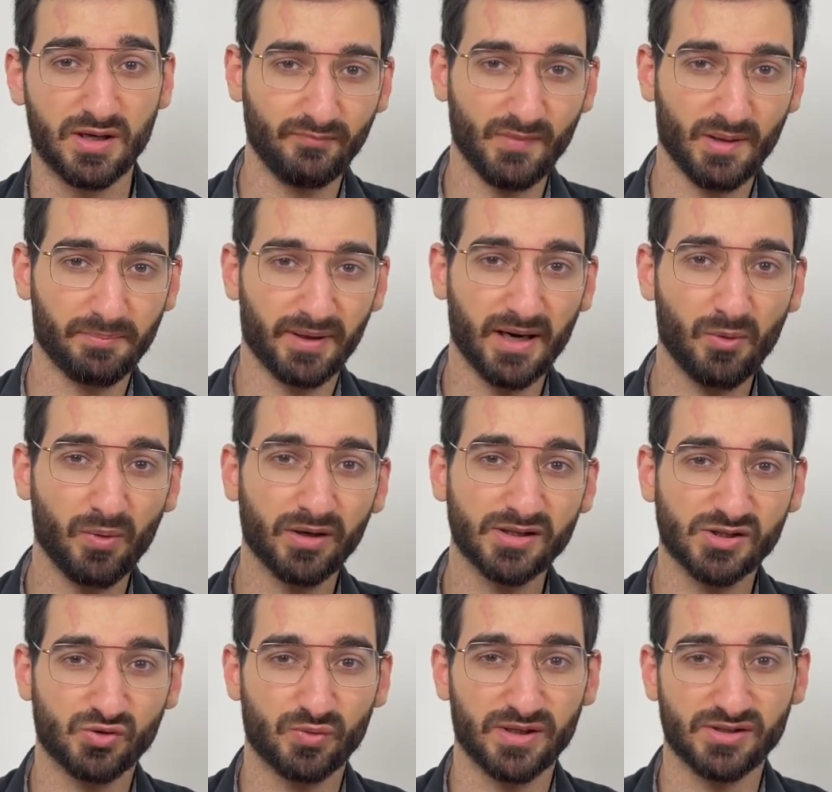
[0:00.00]
But I want to
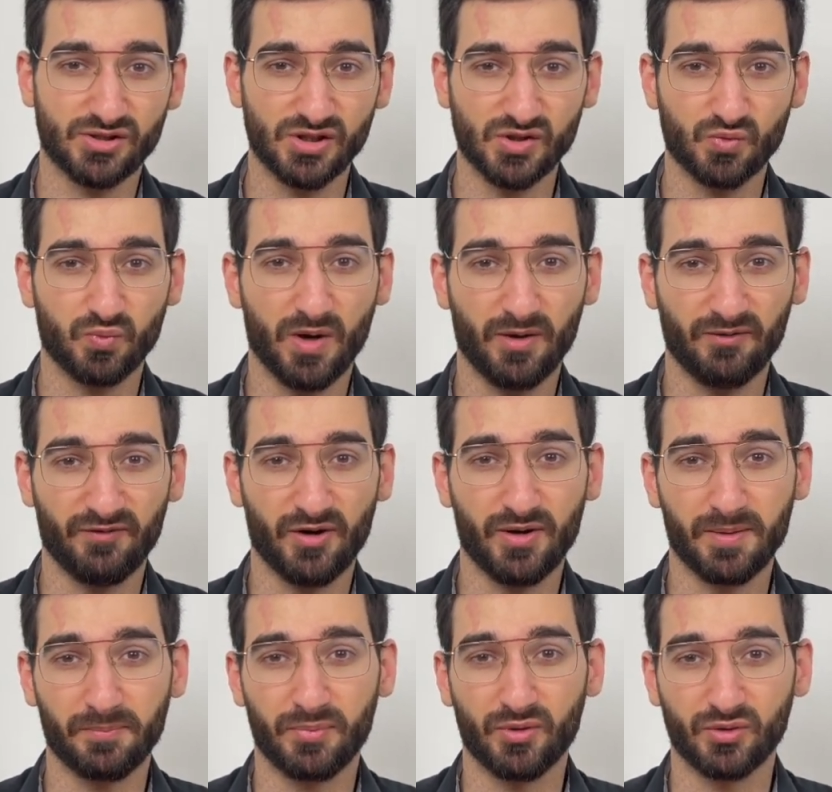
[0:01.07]
stress just one very
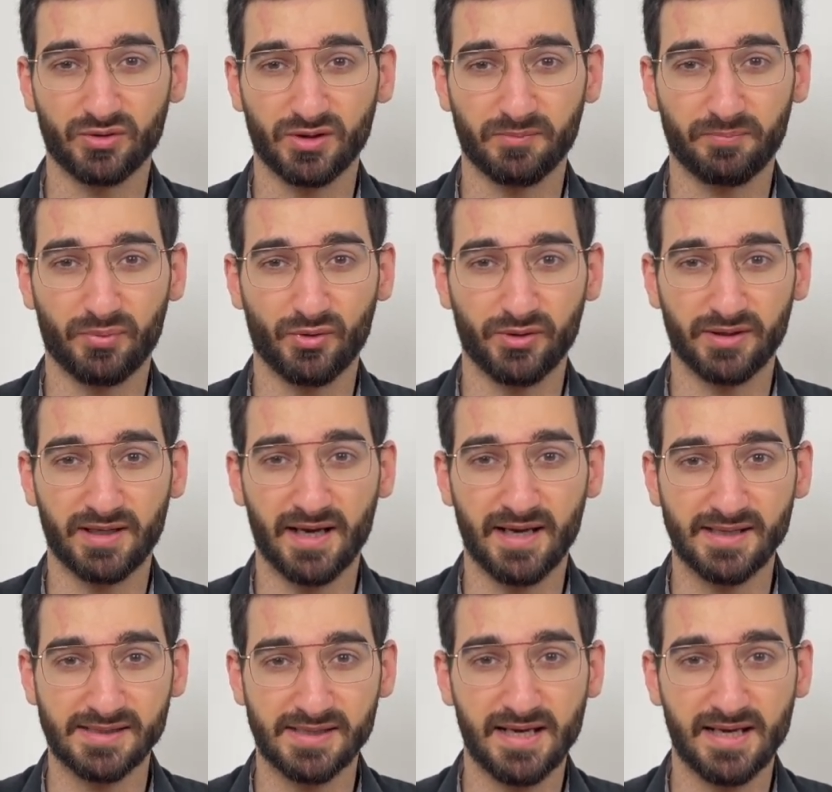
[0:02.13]
important point, guys,